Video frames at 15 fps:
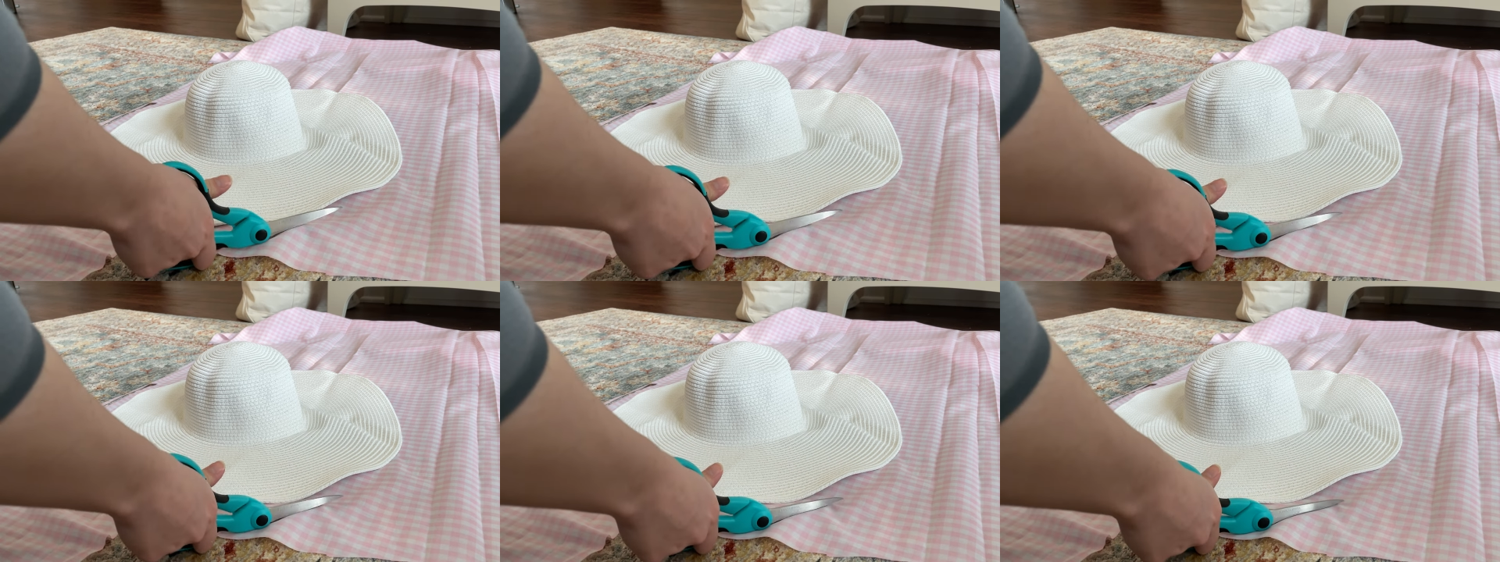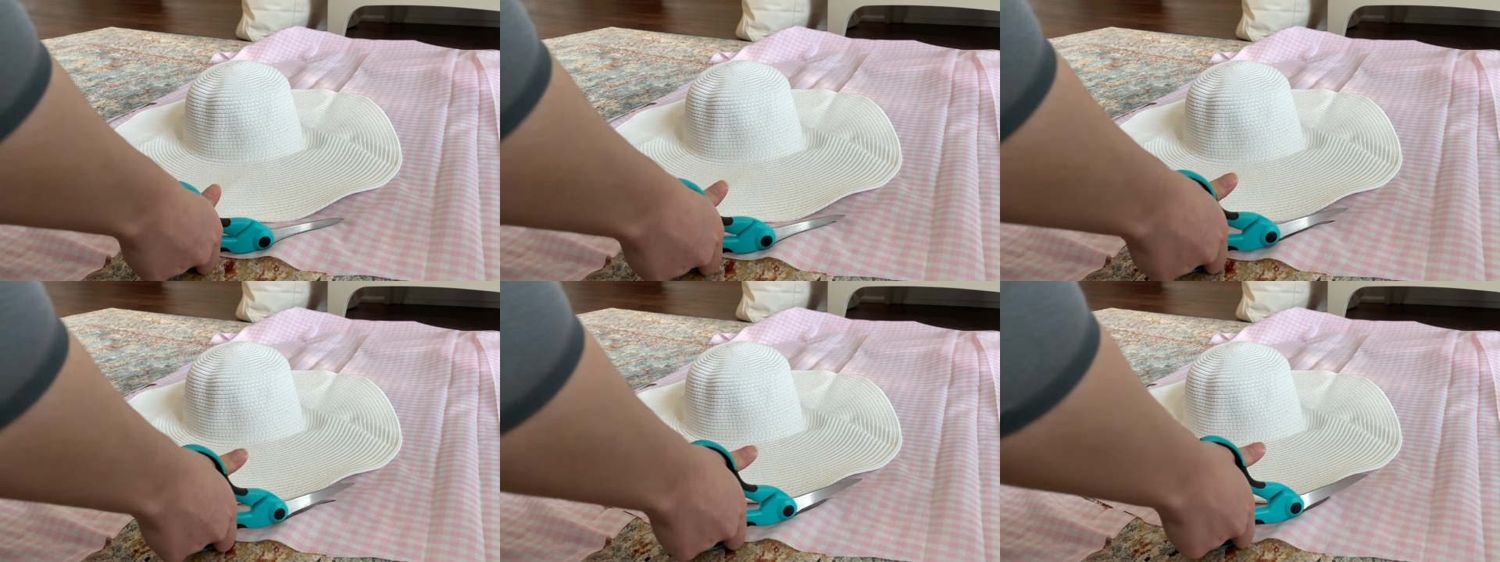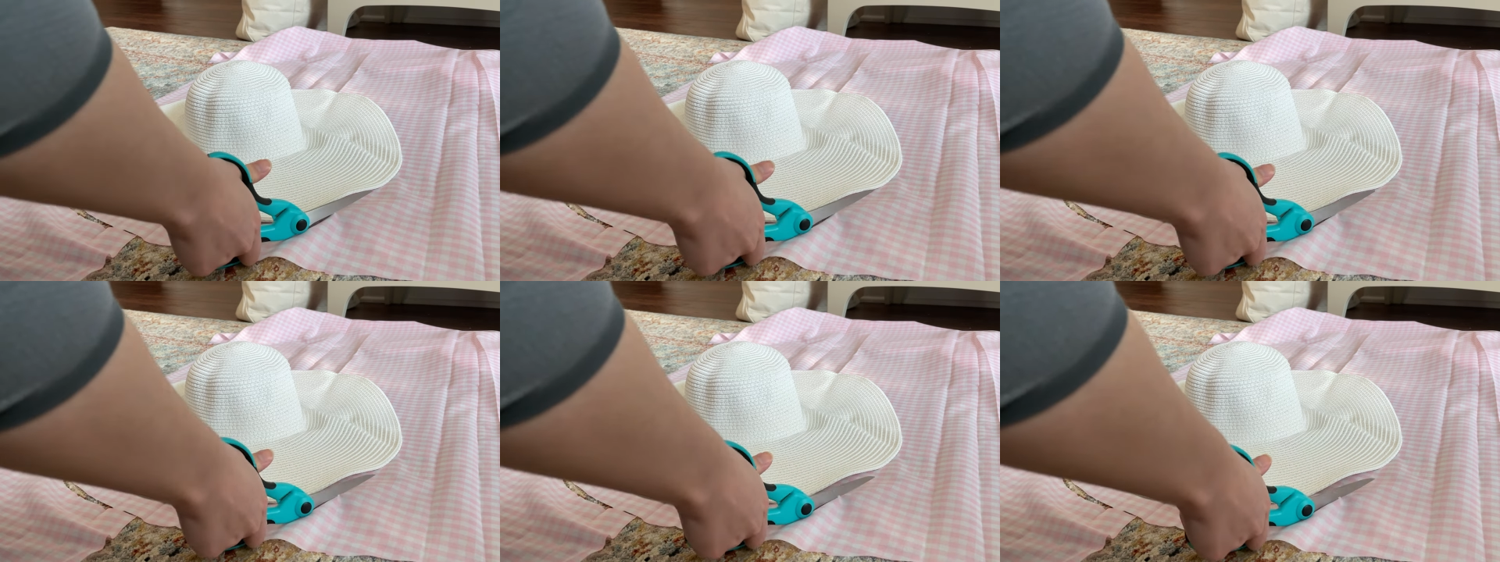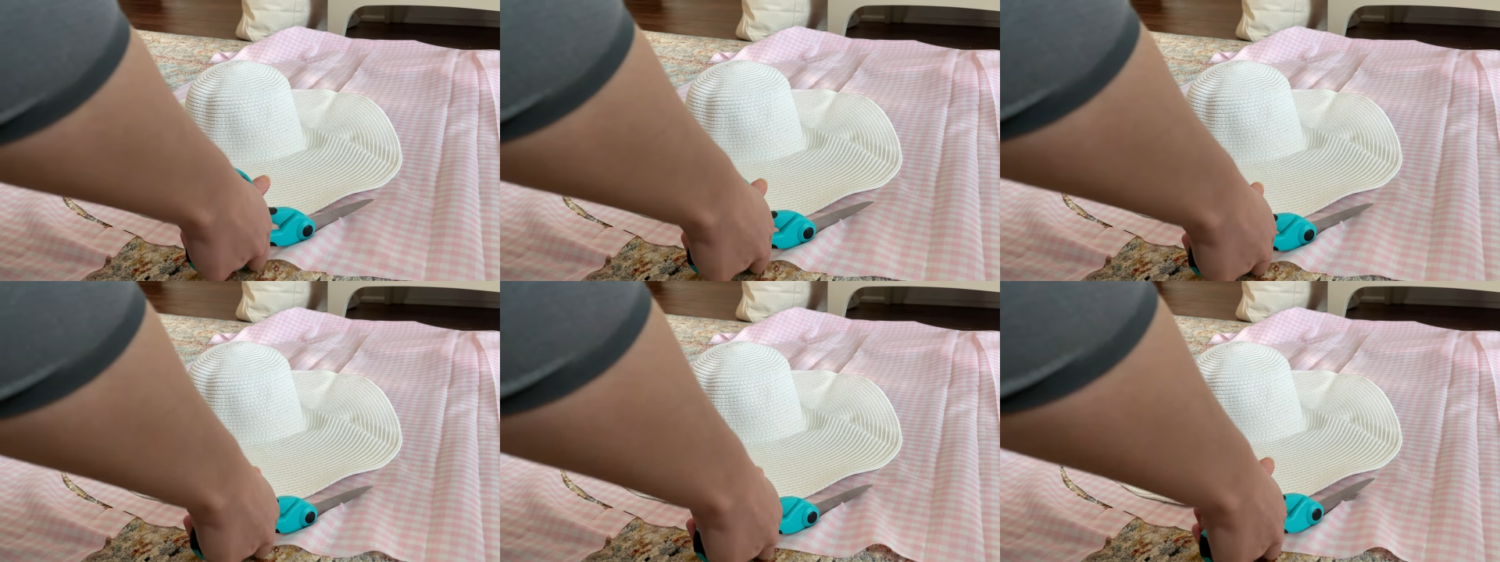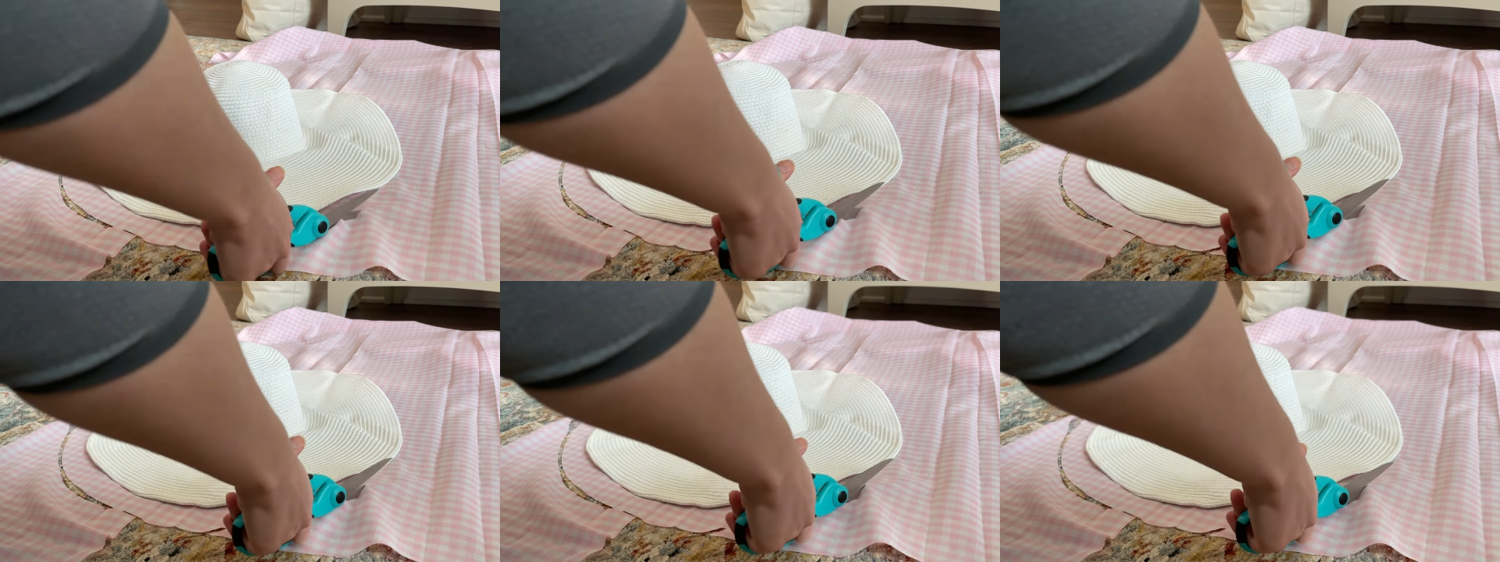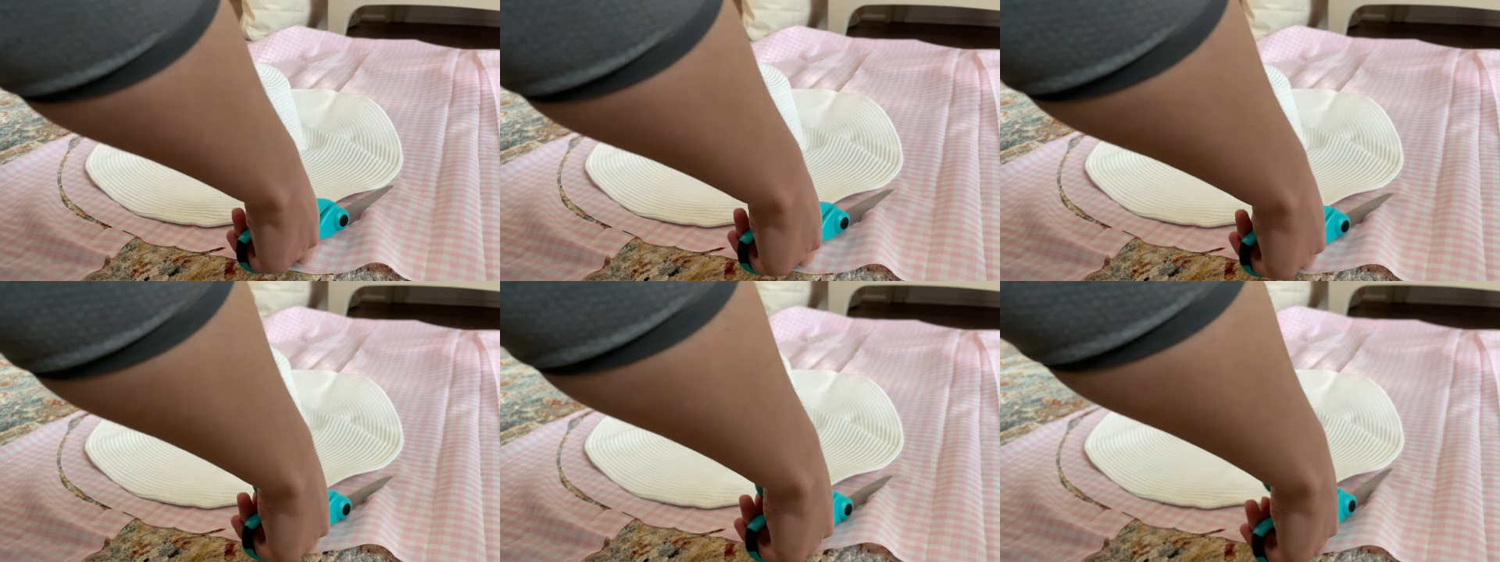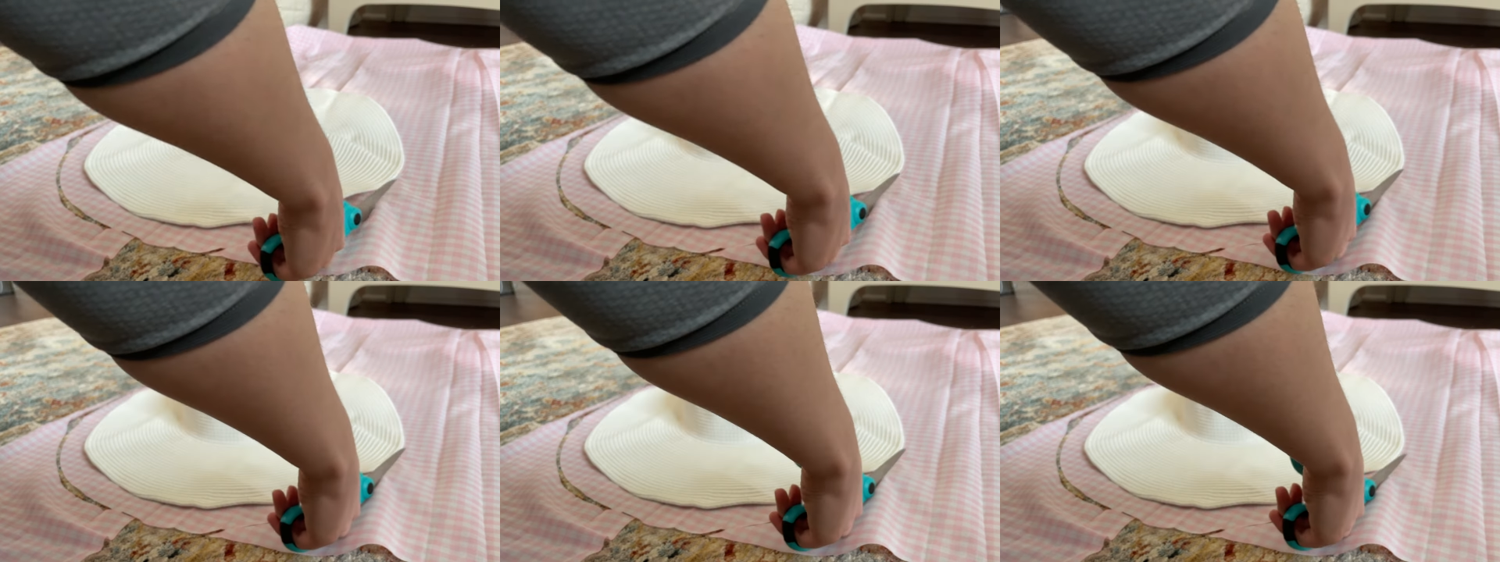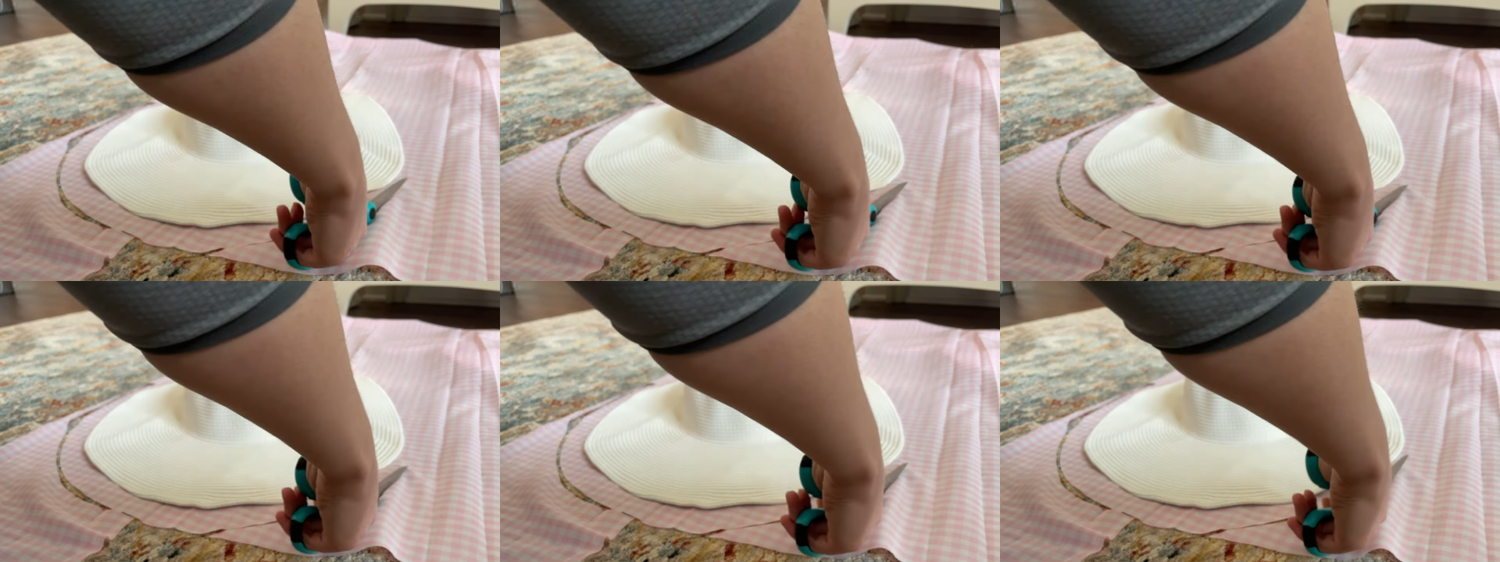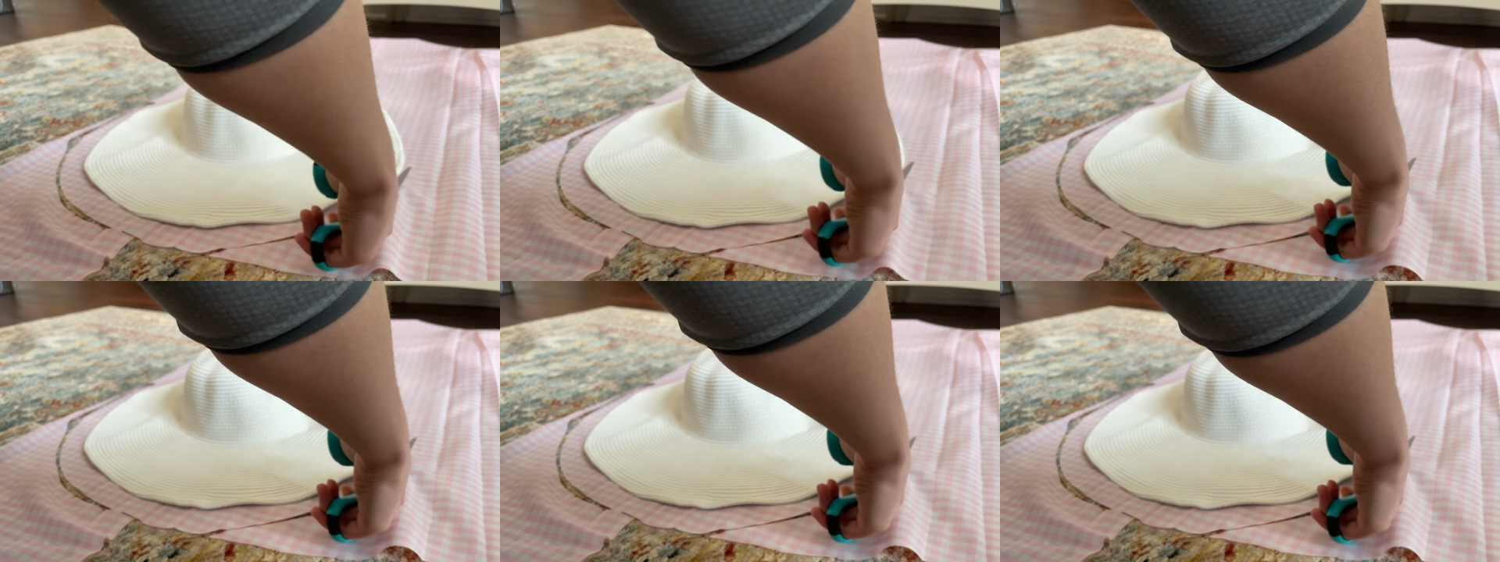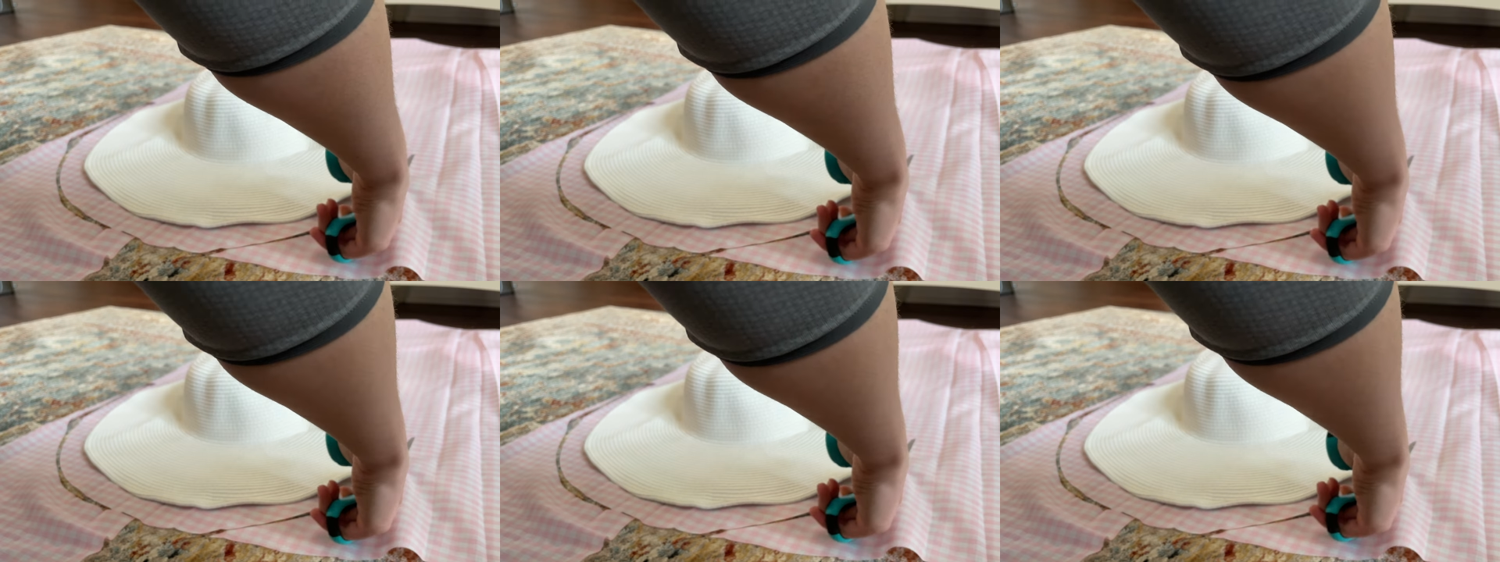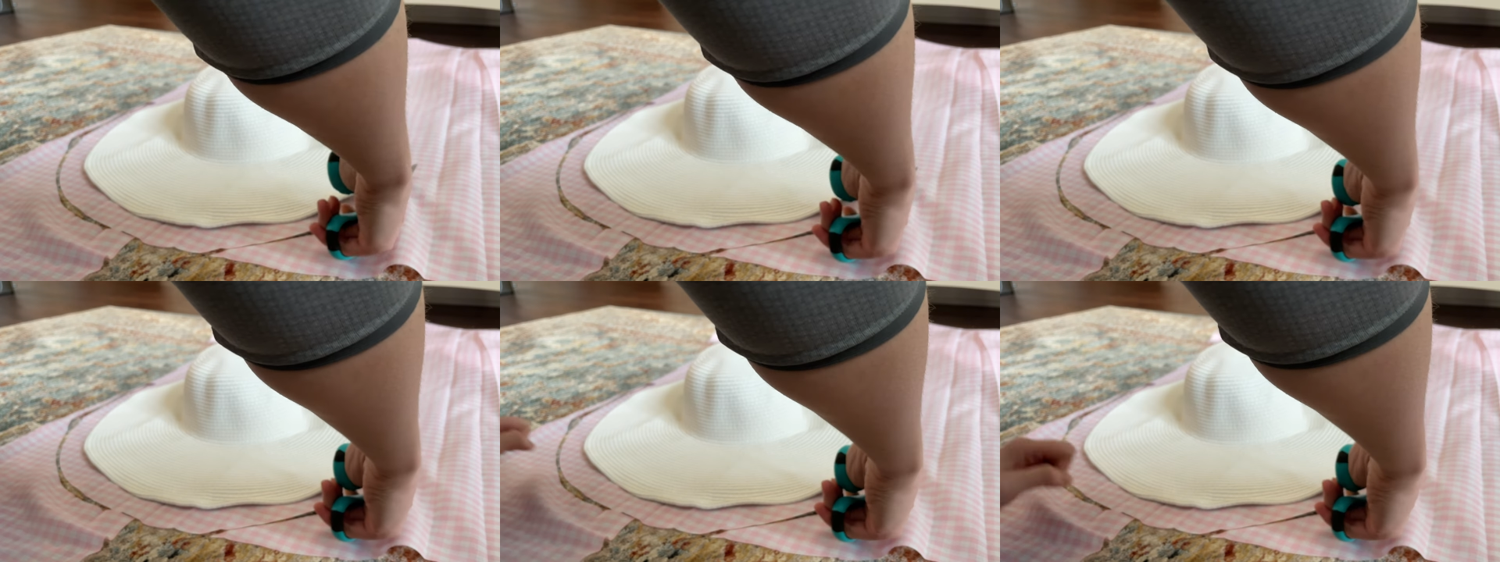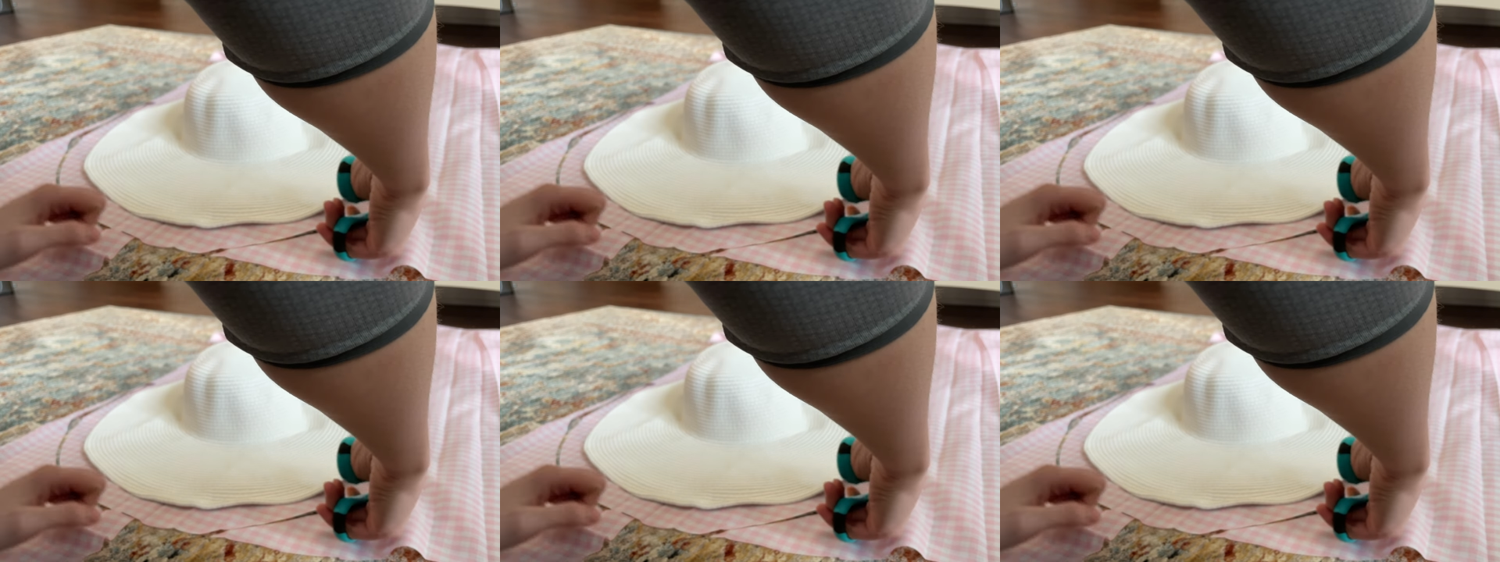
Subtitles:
Nobody's mouth can be seen.